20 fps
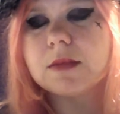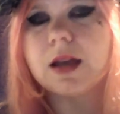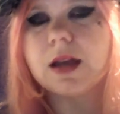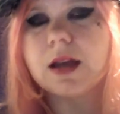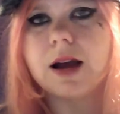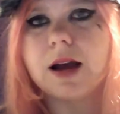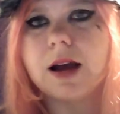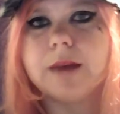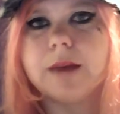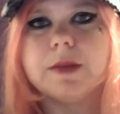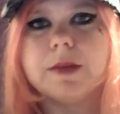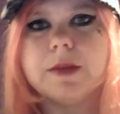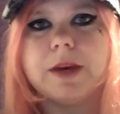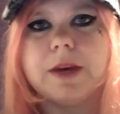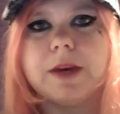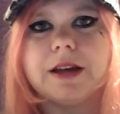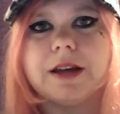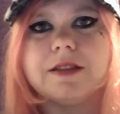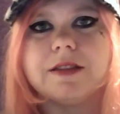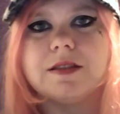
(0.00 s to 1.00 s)
I'm the
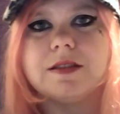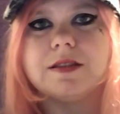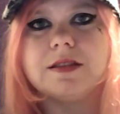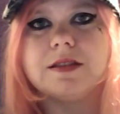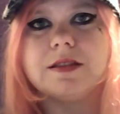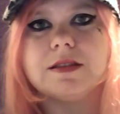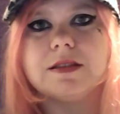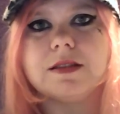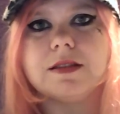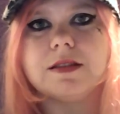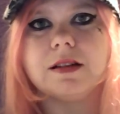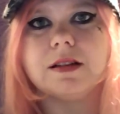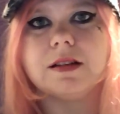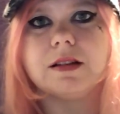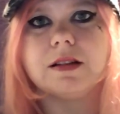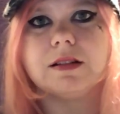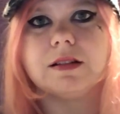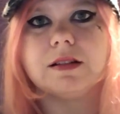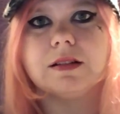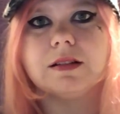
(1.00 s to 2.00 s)
best
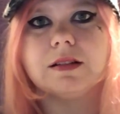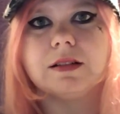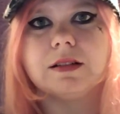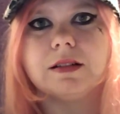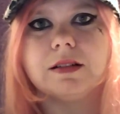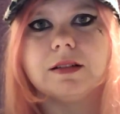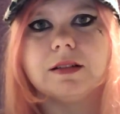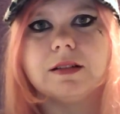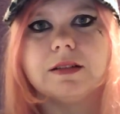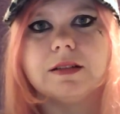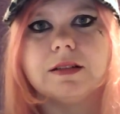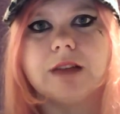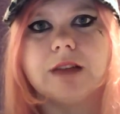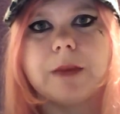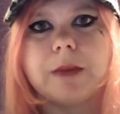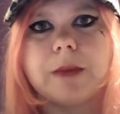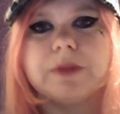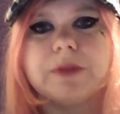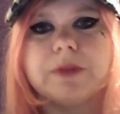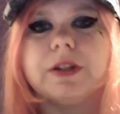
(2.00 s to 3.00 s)

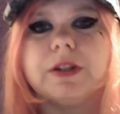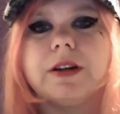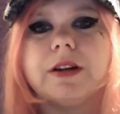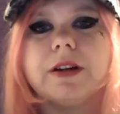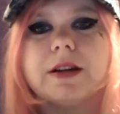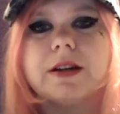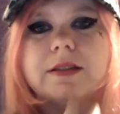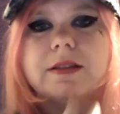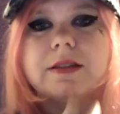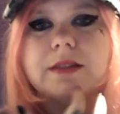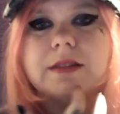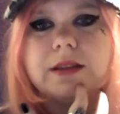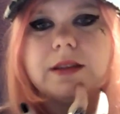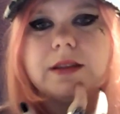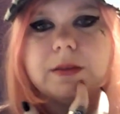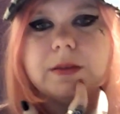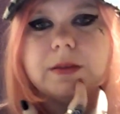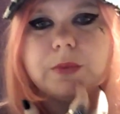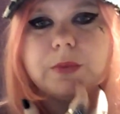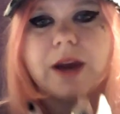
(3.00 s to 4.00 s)
type of lyrics
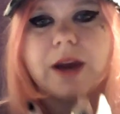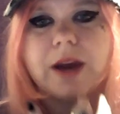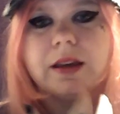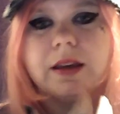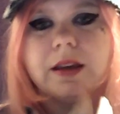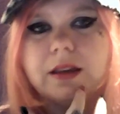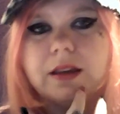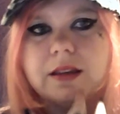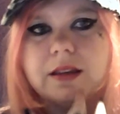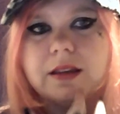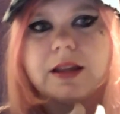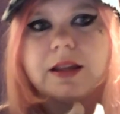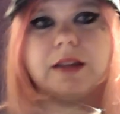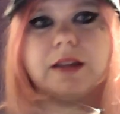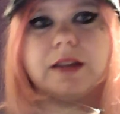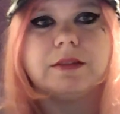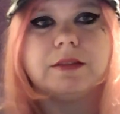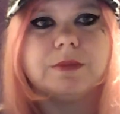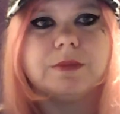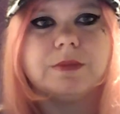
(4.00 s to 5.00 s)
and bragging, like
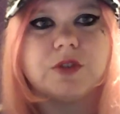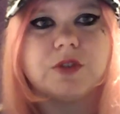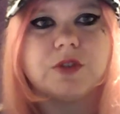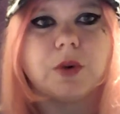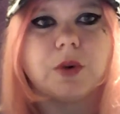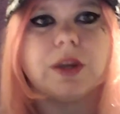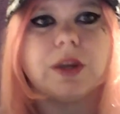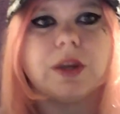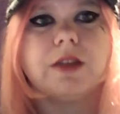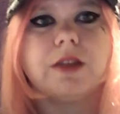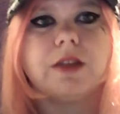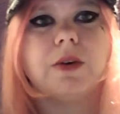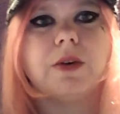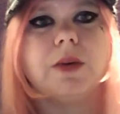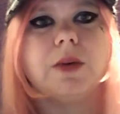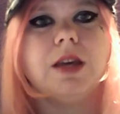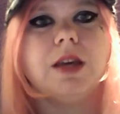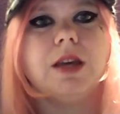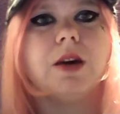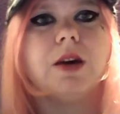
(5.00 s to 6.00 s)
stroking their own
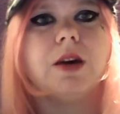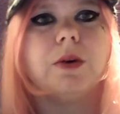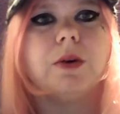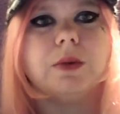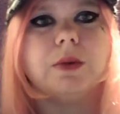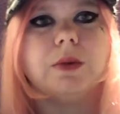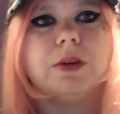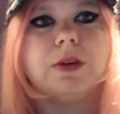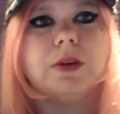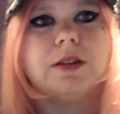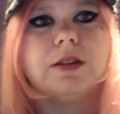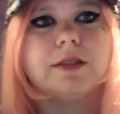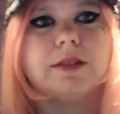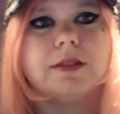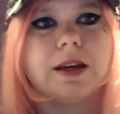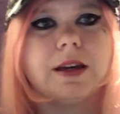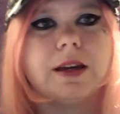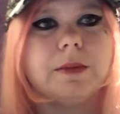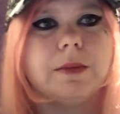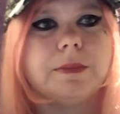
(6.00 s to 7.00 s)
ego
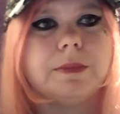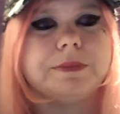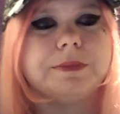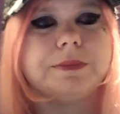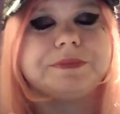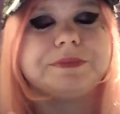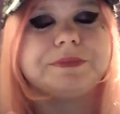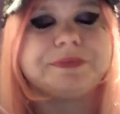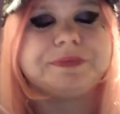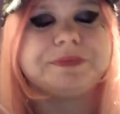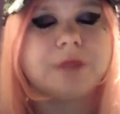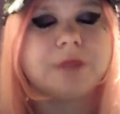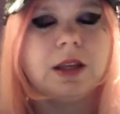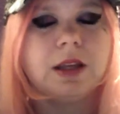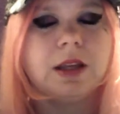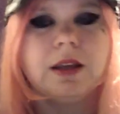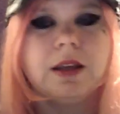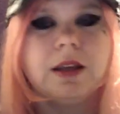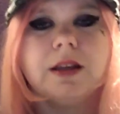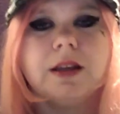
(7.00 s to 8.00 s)
type
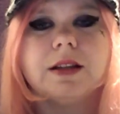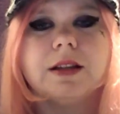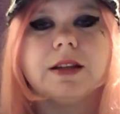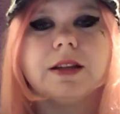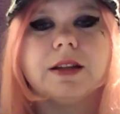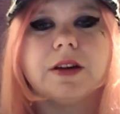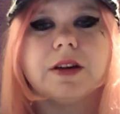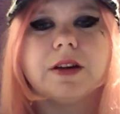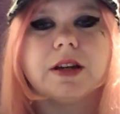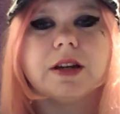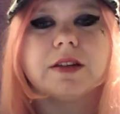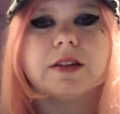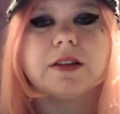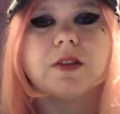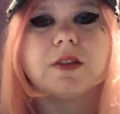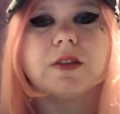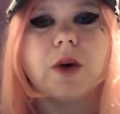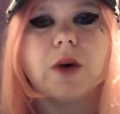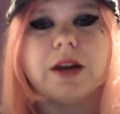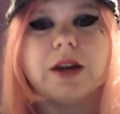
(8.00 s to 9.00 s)
lyrics,
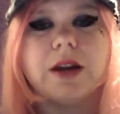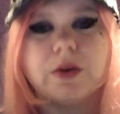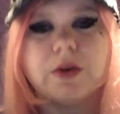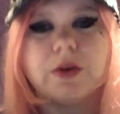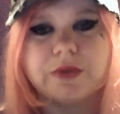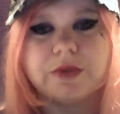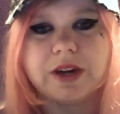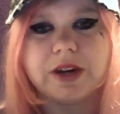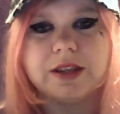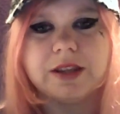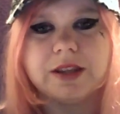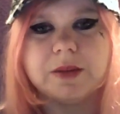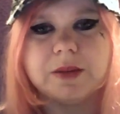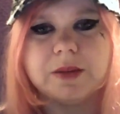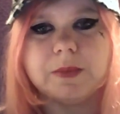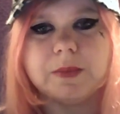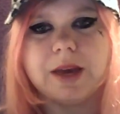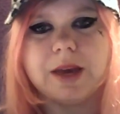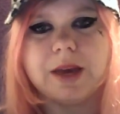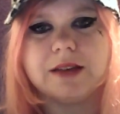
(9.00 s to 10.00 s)
so I don't find
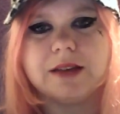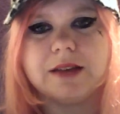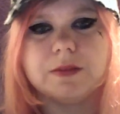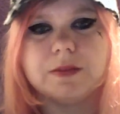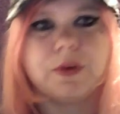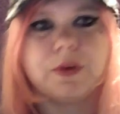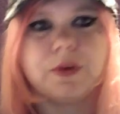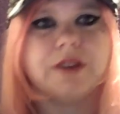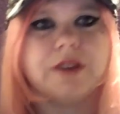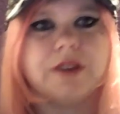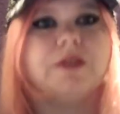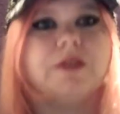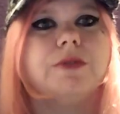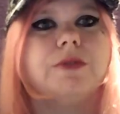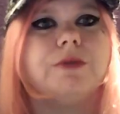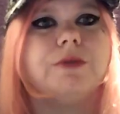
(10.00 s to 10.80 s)
them as impressive